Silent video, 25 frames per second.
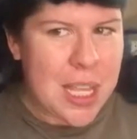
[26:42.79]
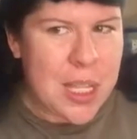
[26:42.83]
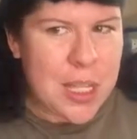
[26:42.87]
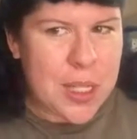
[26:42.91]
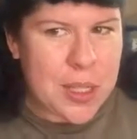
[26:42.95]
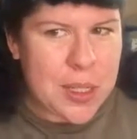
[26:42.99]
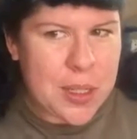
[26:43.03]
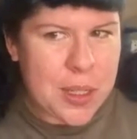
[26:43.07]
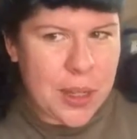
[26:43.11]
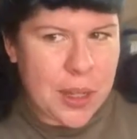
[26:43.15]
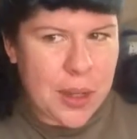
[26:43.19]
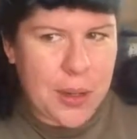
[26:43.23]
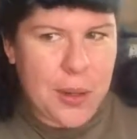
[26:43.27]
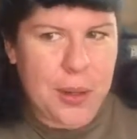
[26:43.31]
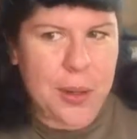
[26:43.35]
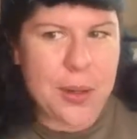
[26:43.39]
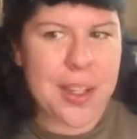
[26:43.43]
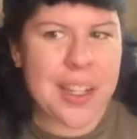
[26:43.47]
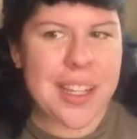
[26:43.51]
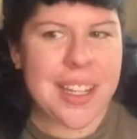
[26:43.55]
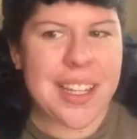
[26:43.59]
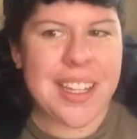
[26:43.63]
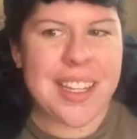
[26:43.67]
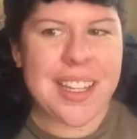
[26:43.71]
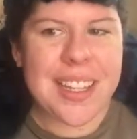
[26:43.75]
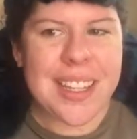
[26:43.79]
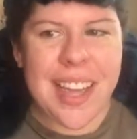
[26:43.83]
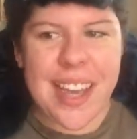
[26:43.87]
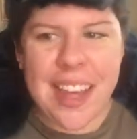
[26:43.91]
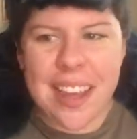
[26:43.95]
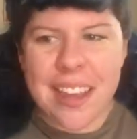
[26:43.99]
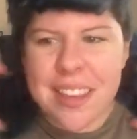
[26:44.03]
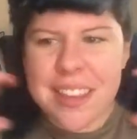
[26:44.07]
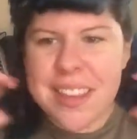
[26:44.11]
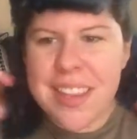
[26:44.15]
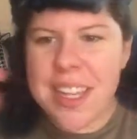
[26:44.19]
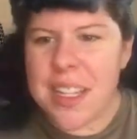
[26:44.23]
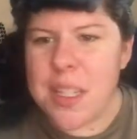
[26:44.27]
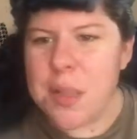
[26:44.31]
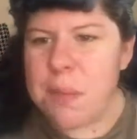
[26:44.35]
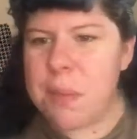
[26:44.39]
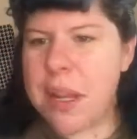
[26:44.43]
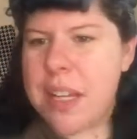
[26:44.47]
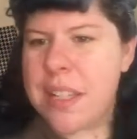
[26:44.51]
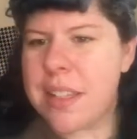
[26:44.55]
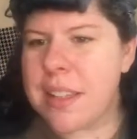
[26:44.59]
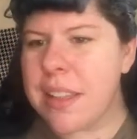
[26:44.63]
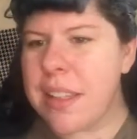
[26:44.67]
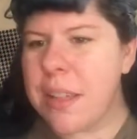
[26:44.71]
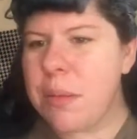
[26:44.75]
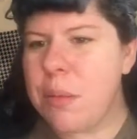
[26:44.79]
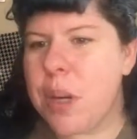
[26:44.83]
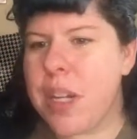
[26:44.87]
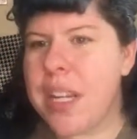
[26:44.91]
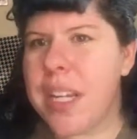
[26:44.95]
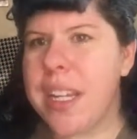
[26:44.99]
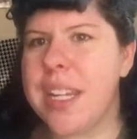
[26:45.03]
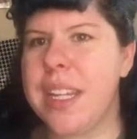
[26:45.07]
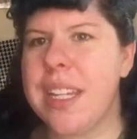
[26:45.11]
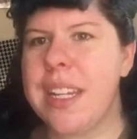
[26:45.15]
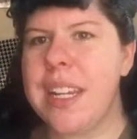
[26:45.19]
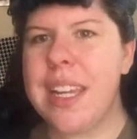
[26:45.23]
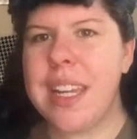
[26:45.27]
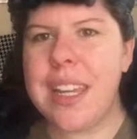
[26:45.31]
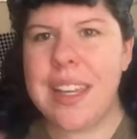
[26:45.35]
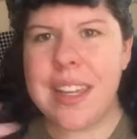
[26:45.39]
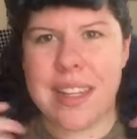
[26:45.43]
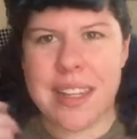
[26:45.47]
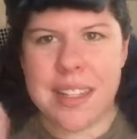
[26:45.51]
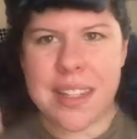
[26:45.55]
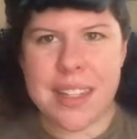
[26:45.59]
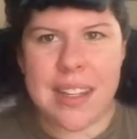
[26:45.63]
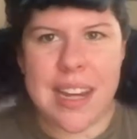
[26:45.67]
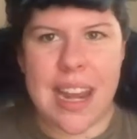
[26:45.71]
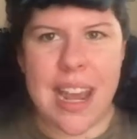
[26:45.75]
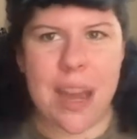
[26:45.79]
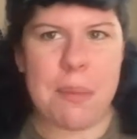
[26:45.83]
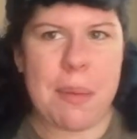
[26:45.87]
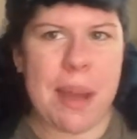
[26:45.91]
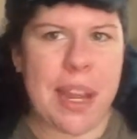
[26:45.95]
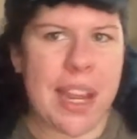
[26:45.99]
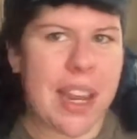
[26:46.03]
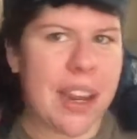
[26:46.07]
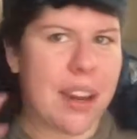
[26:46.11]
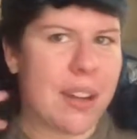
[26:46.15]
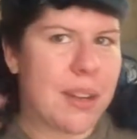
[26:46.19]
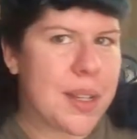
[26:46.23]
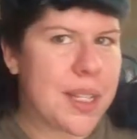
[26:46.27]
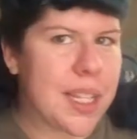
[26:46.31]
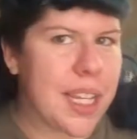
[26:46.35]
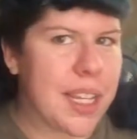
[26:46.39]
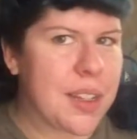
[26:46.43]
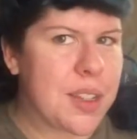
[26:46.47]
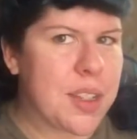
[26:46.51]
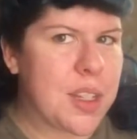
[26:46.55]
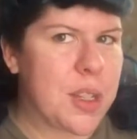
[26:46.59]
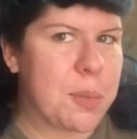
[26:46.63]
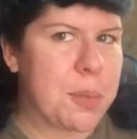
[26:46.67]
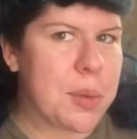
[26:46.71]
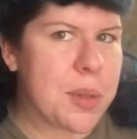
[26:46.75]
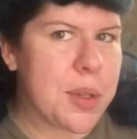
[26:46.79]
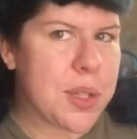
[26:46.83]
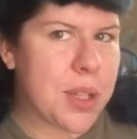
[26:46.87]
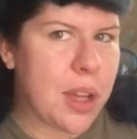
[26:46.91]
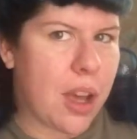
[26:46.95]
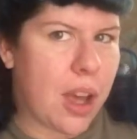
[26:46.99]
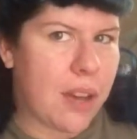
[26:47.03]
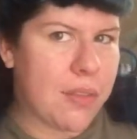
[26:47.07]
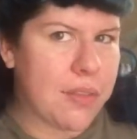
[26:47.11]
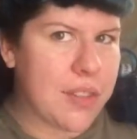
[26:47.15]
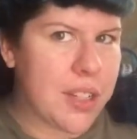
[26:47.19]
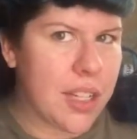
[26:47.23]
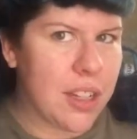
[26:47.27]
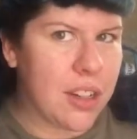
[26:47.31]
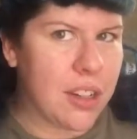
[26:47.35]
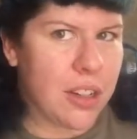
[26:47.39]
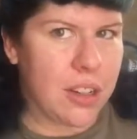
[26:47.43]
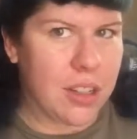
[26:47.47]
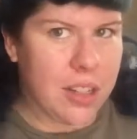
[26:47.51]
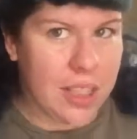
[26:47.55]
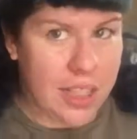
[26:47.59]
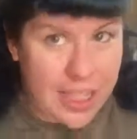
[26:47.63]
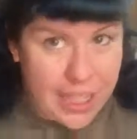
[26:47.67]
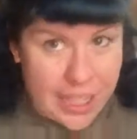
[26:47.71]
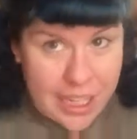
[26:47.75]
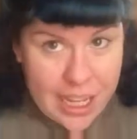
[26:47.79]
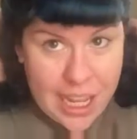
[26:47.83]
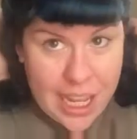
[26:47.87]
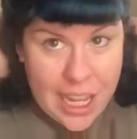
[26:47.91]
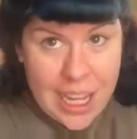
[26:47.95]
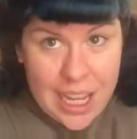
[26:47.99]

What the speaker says: So yeah, that's basically what it is. Now my hair is like super soft and curly.